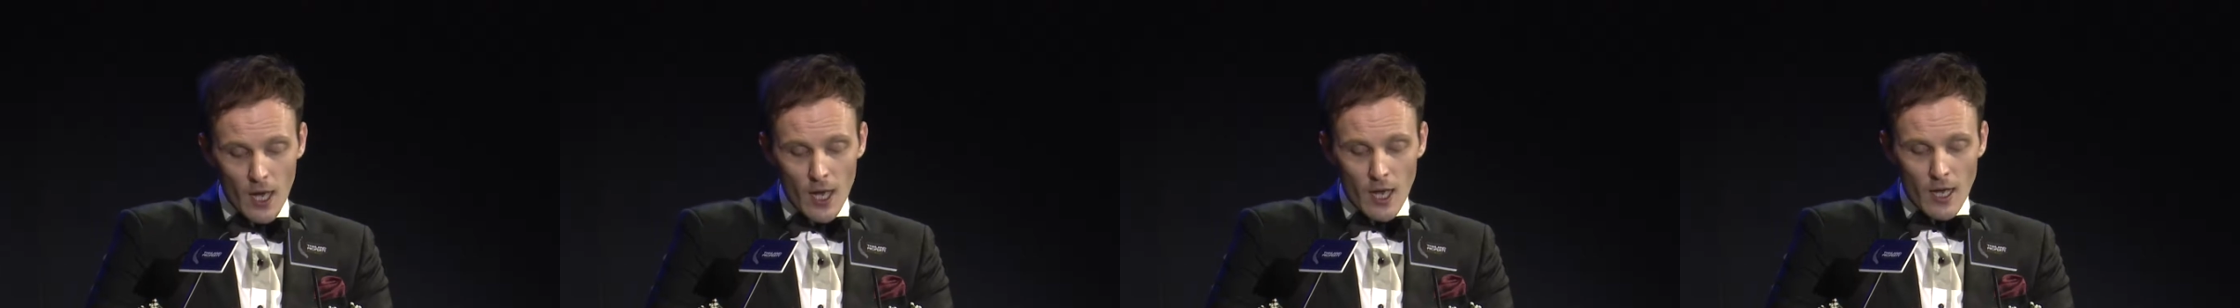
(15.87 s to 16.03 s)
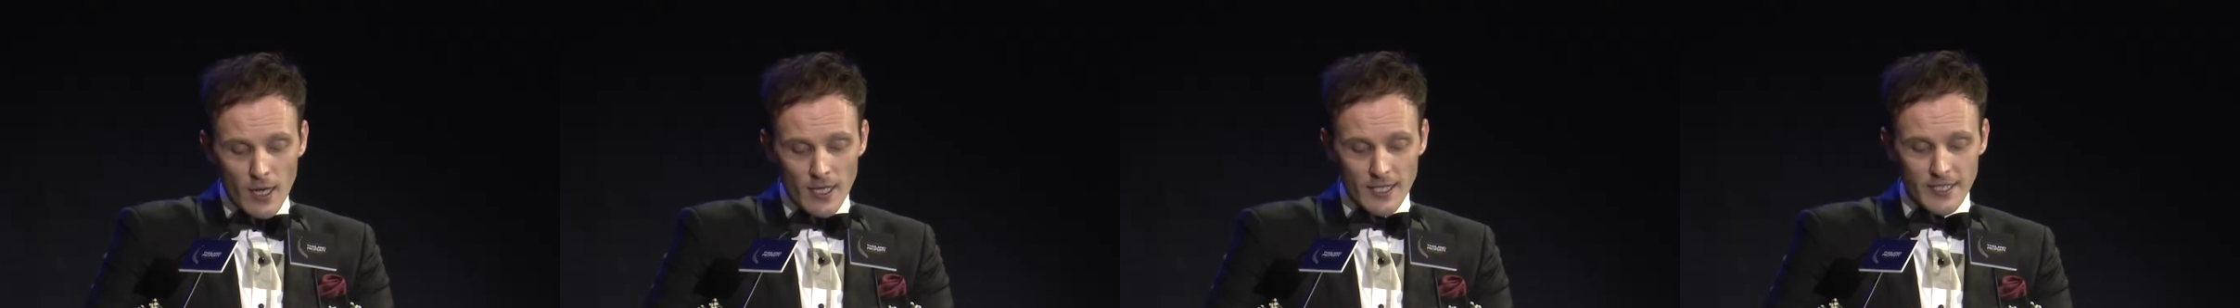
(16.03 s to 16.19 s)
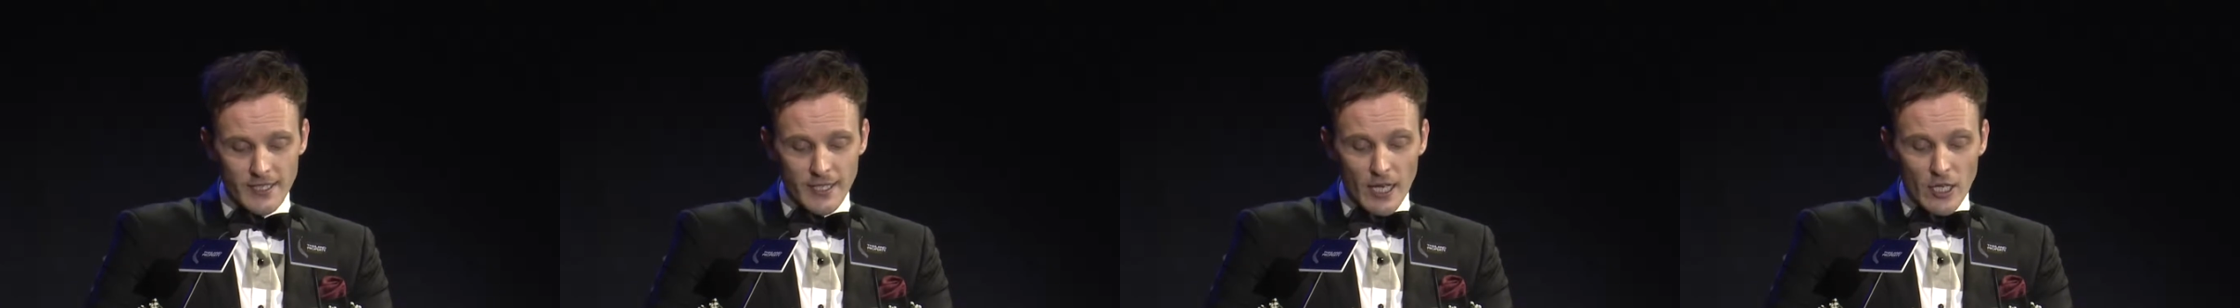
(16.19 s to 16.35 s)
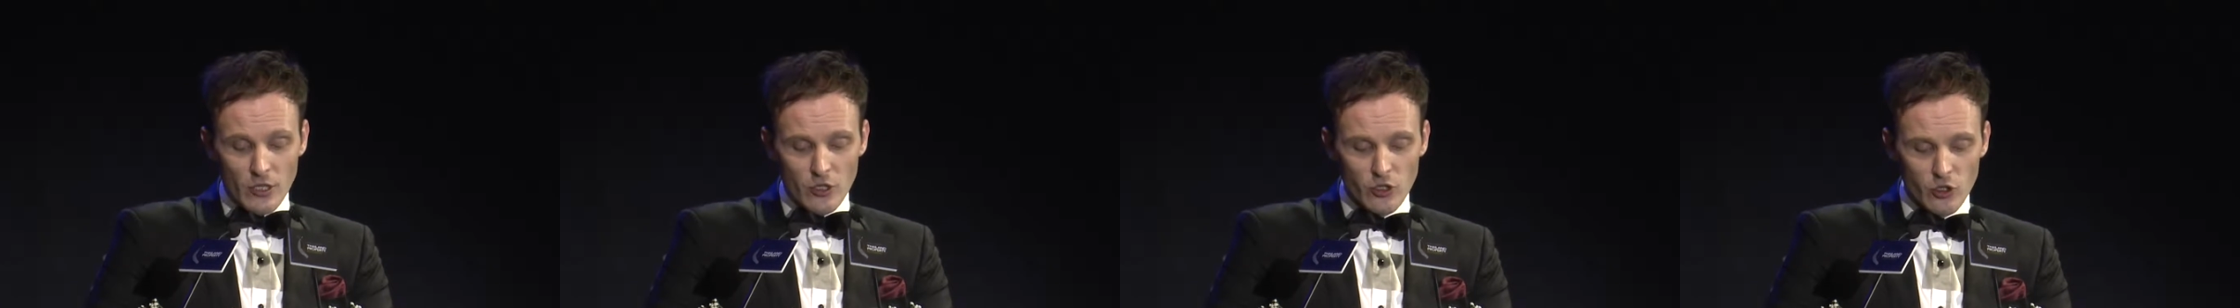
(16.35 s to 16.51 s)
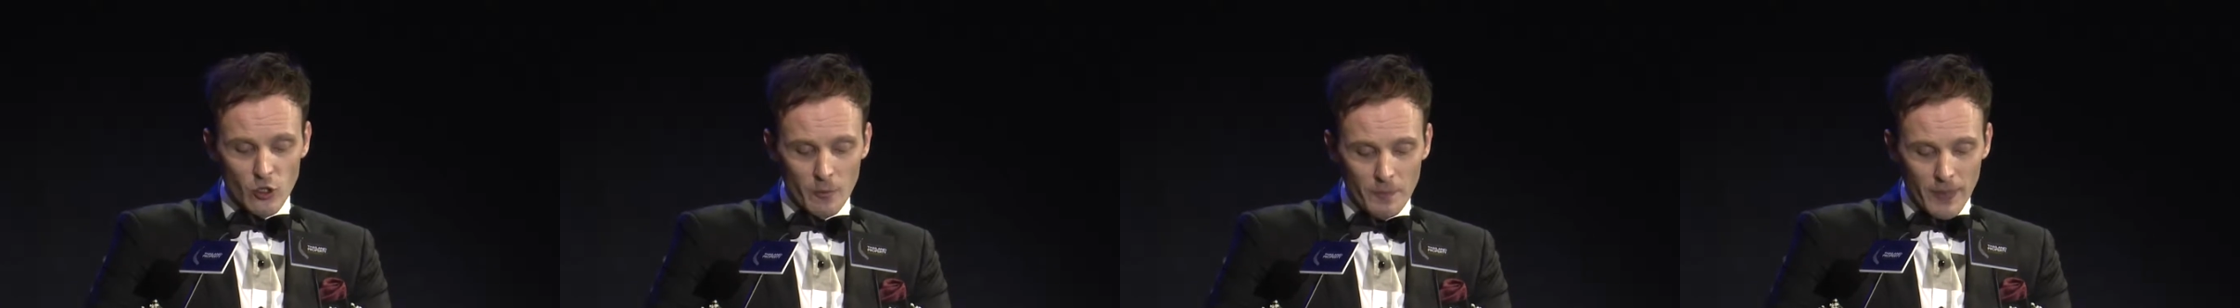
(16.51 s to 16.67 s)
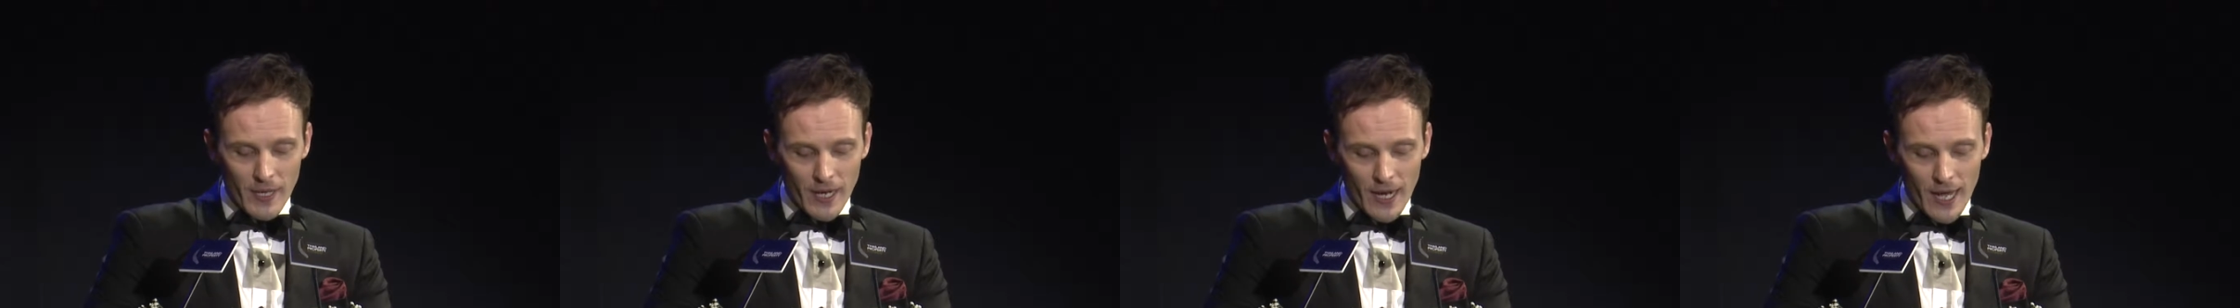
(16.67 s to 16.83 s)
Miz
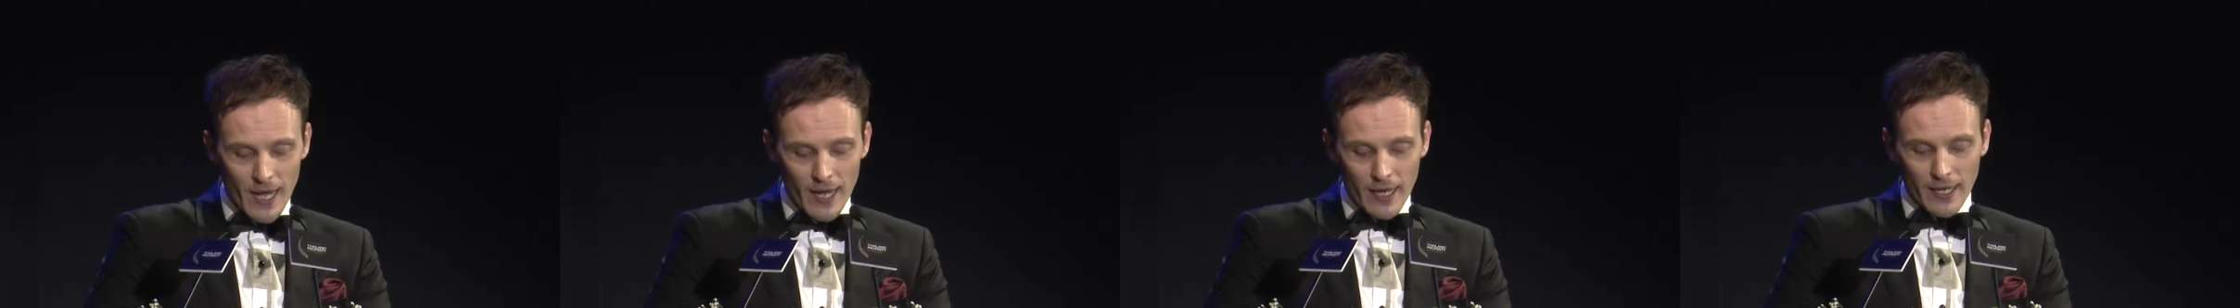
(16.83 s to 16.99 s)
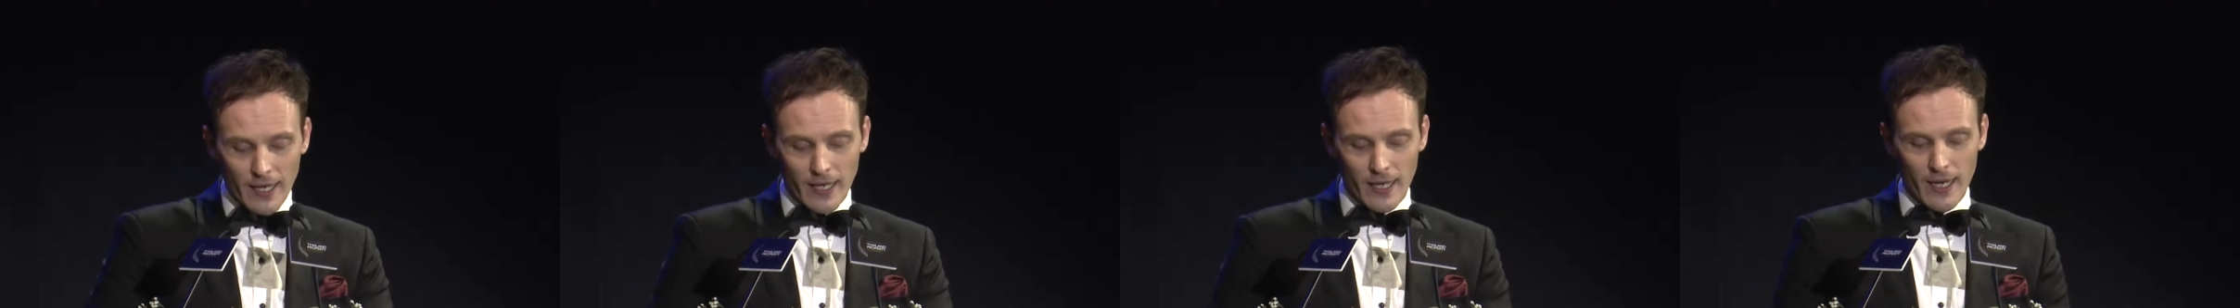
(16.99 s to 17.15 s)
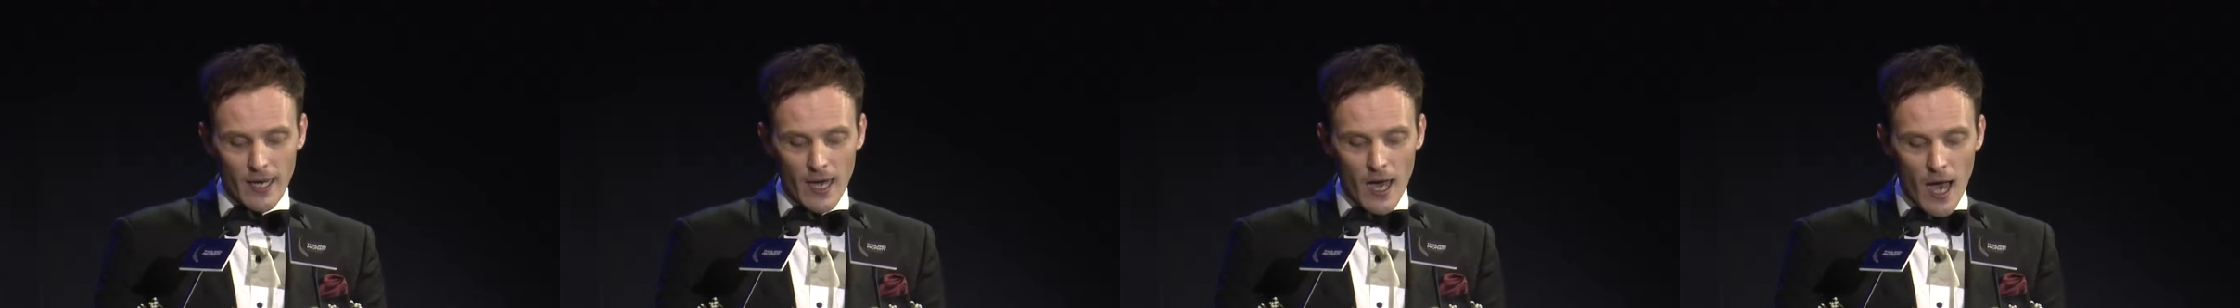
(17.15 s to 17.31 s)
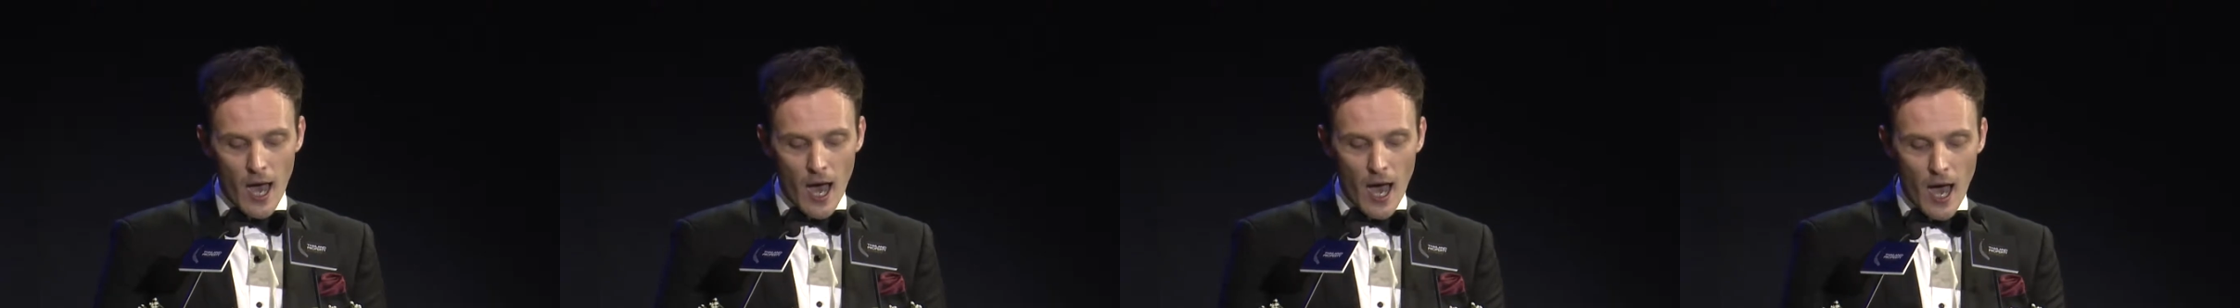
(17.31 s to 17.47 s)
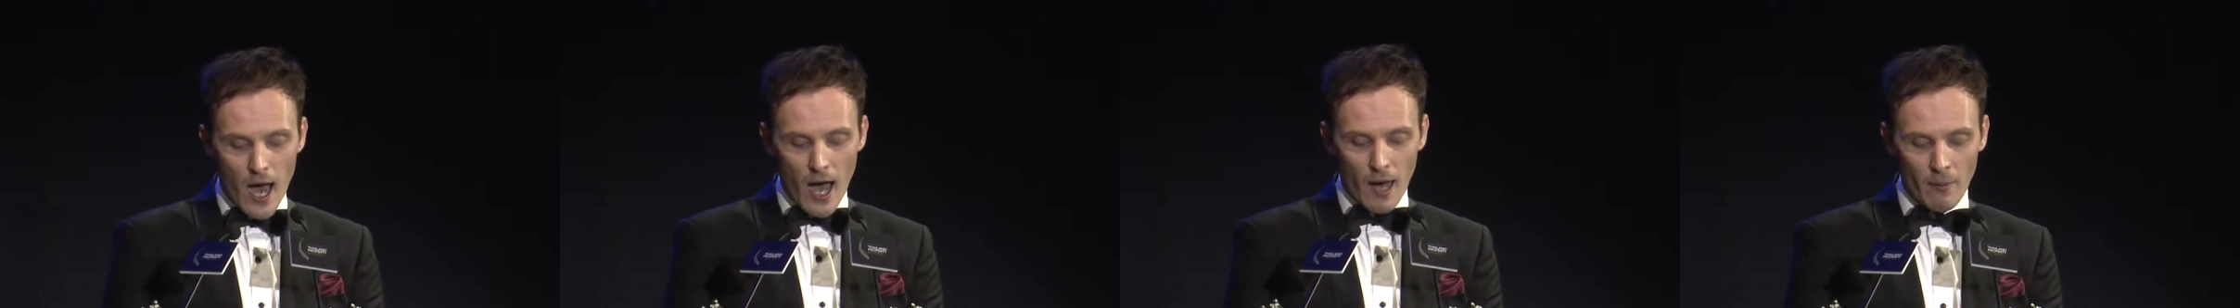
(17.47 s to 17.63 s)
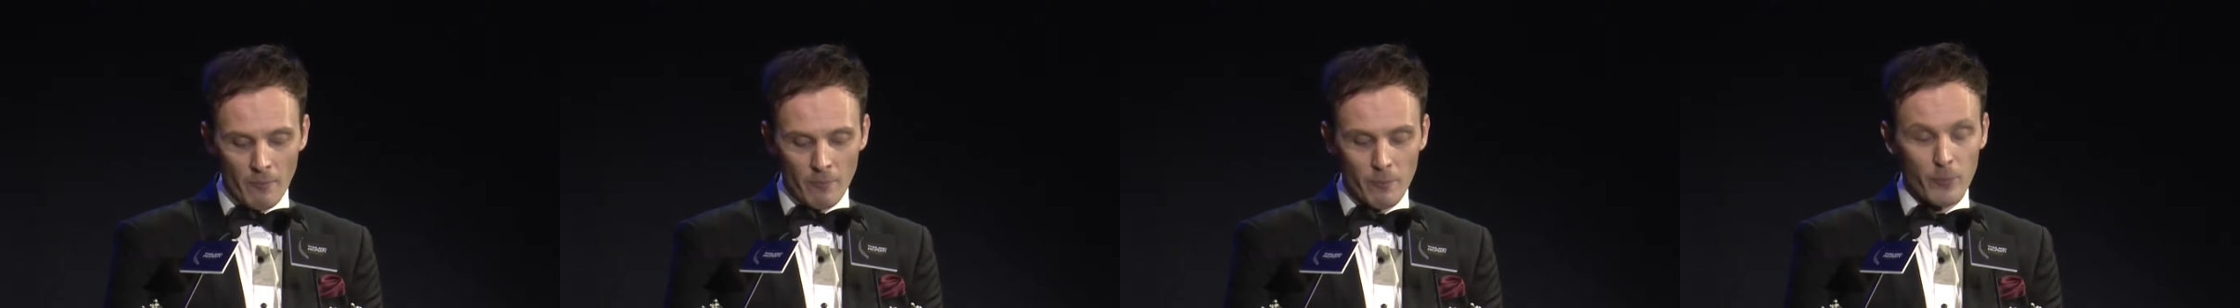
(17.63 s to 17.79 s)
Supaluck
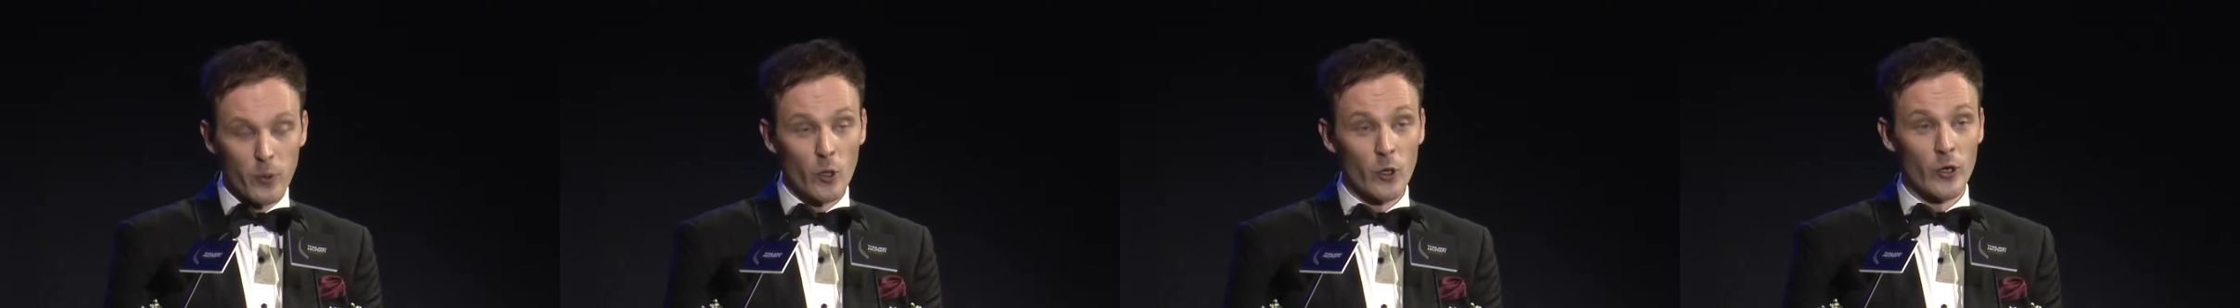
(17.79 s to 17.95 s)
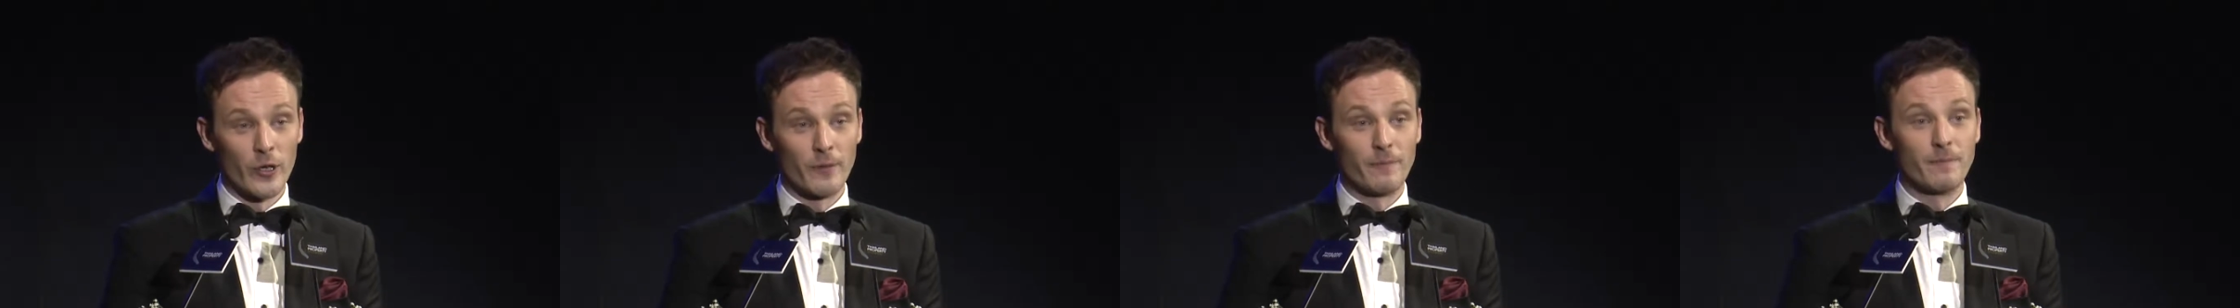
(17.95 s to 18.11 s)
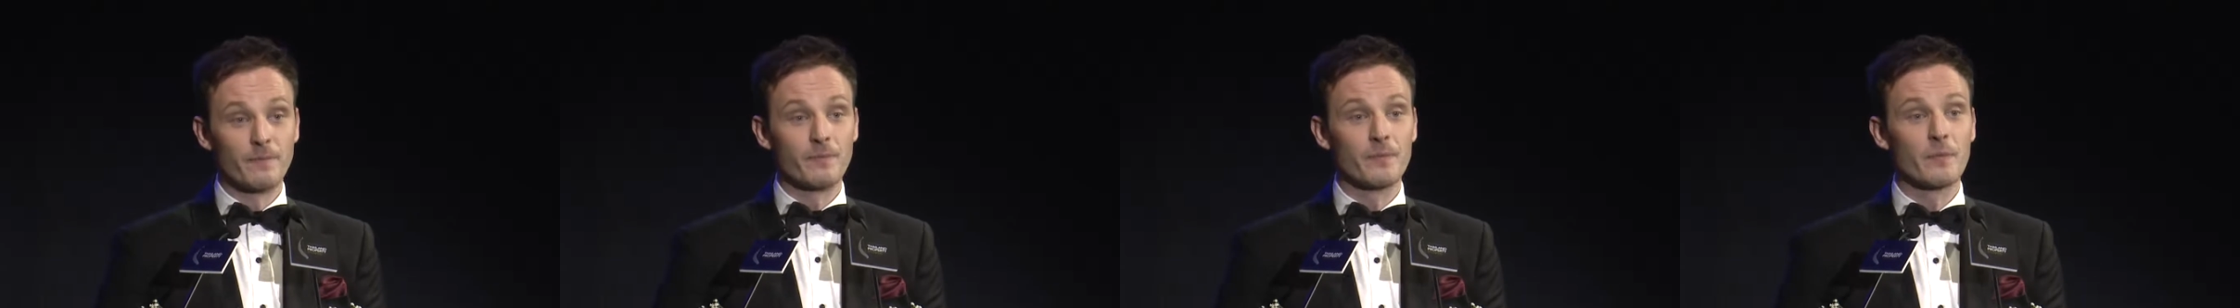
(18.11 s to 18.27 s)
Umpujh.